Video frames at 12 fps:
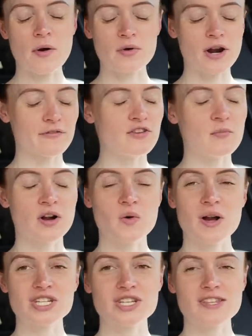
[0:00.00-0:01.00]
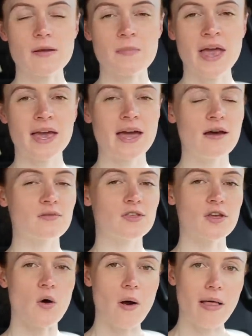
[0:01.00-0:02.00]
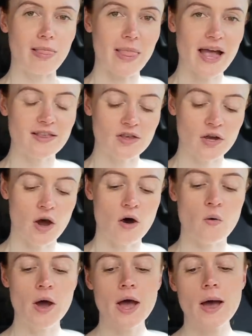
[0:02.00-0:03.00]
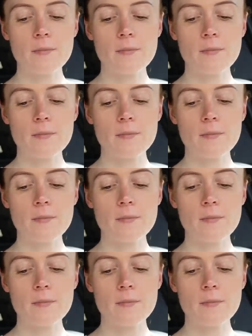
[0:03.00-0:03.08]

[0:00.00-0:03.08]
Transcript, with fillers: but we got a few more questions to bang out, so let's go.